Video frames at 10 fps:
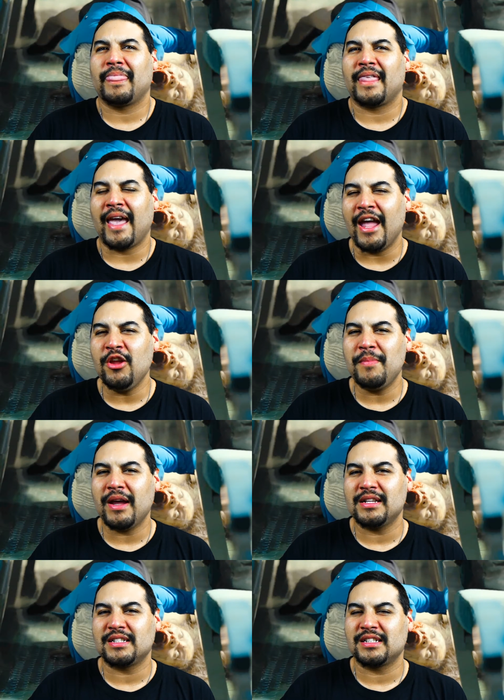can you
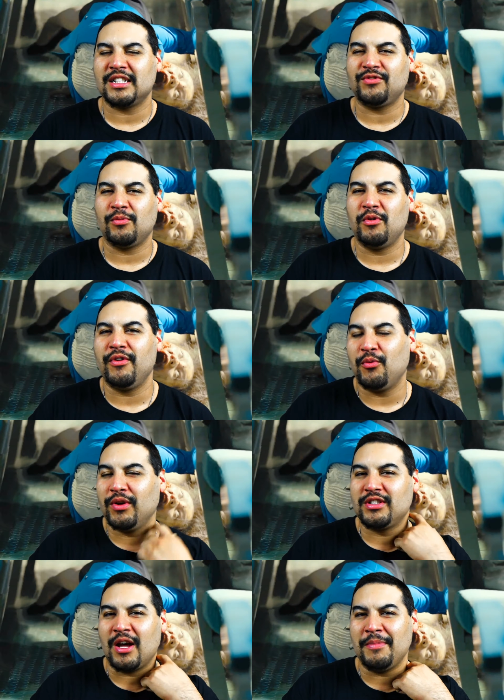make a successful movie
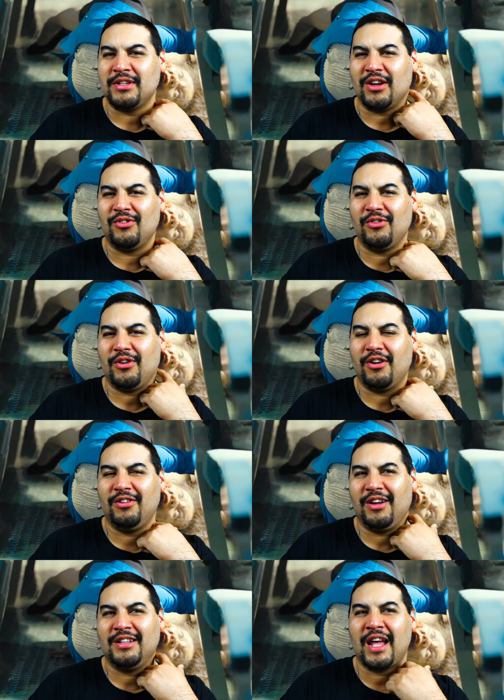with zombies
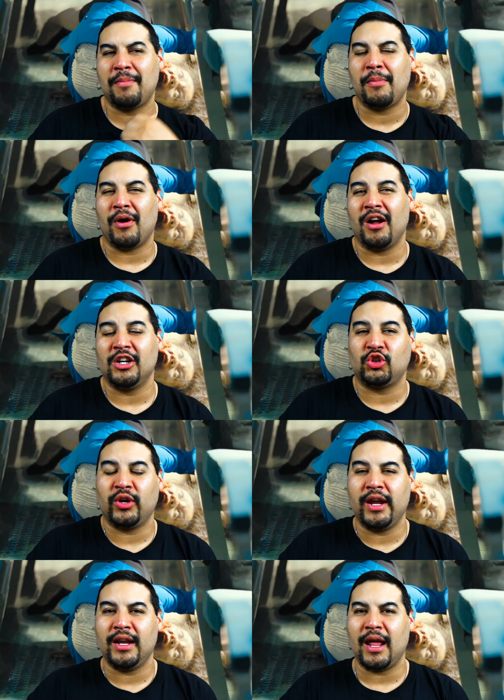attacking people on a
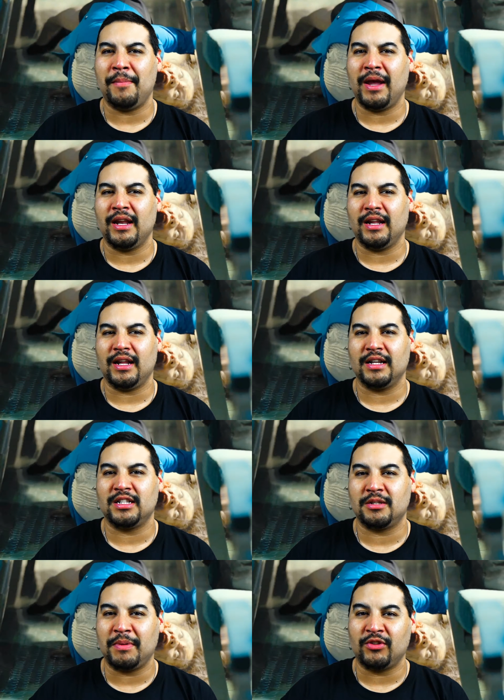train and making it a
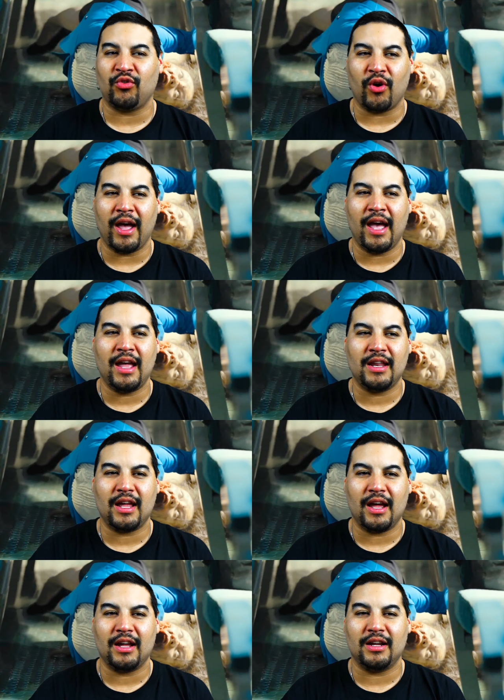suspenseful and
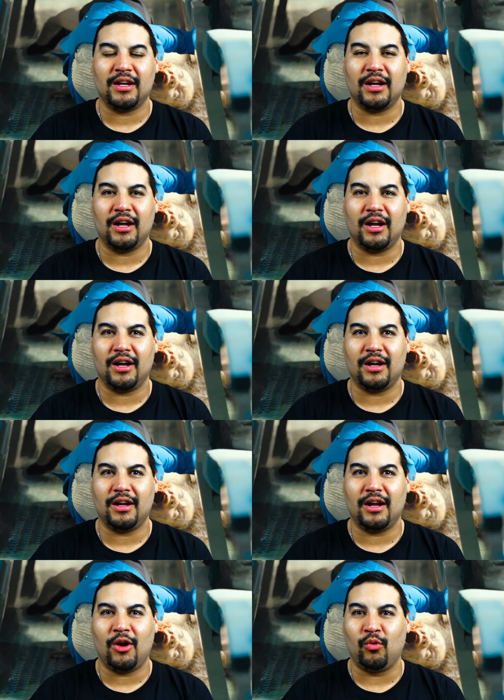
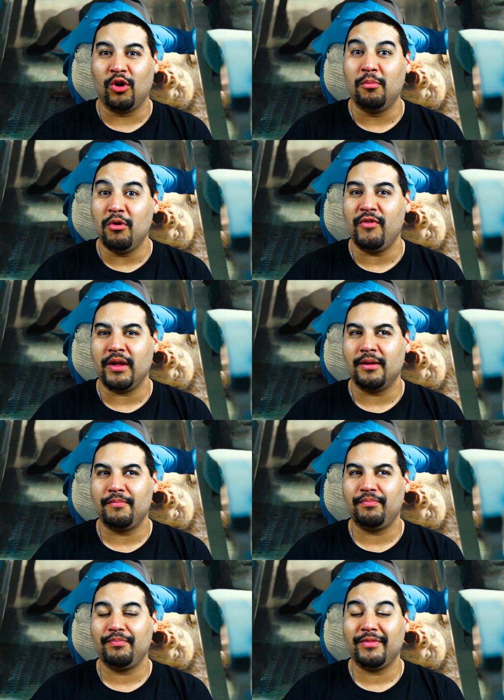a good movie?
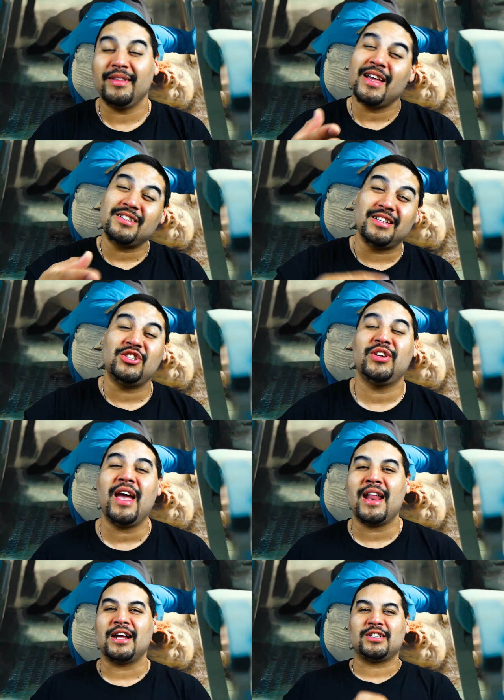Yes, yes, you
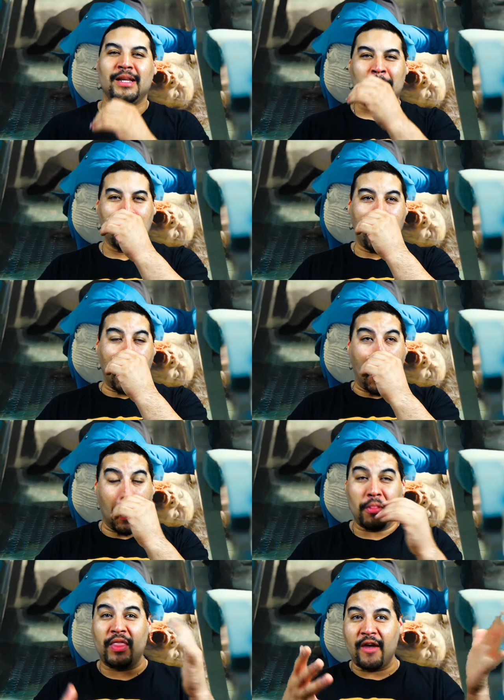can actually.
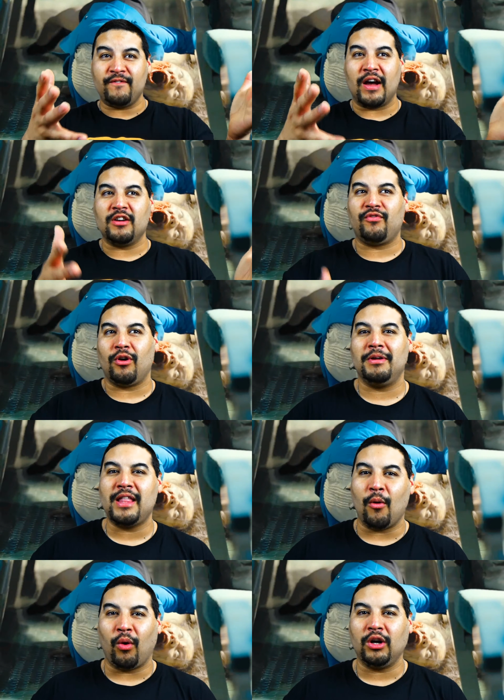Uh, they found a formula
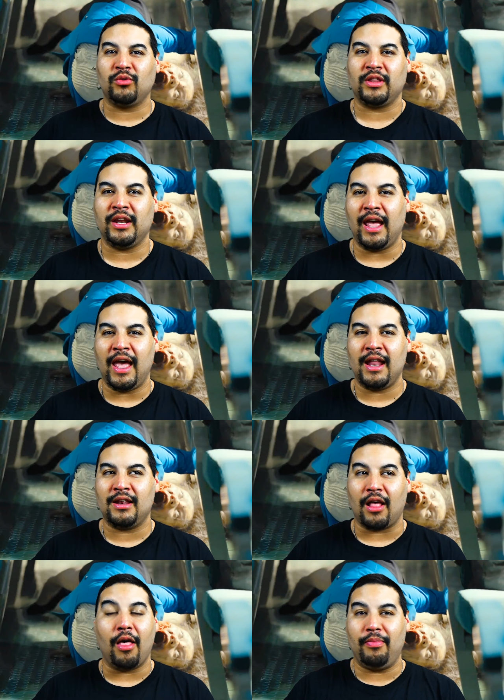that worked with it,
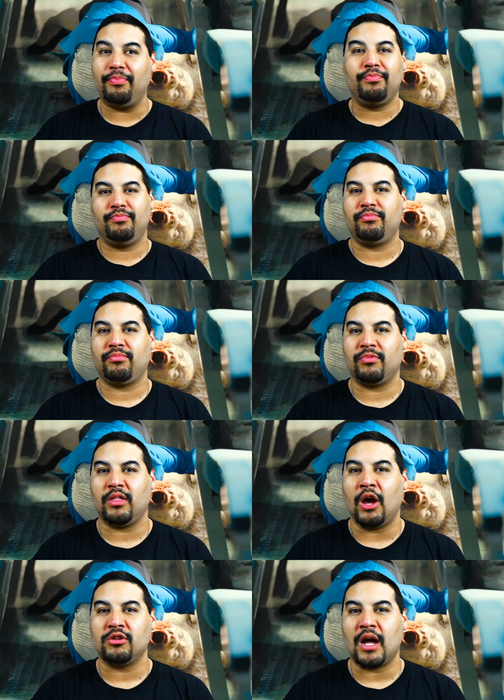and
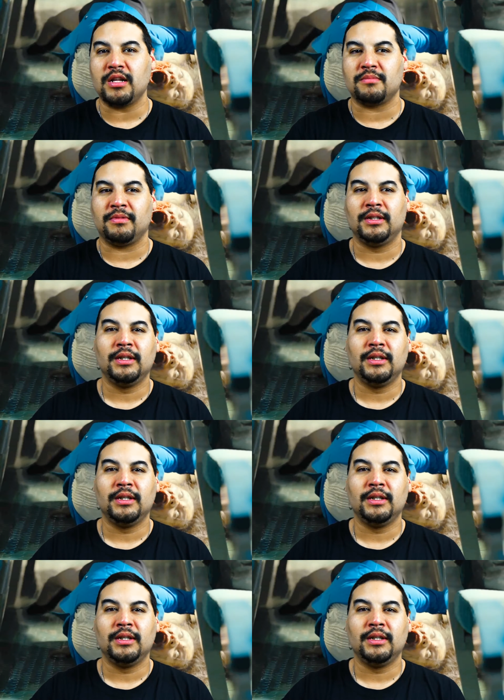that was awesome.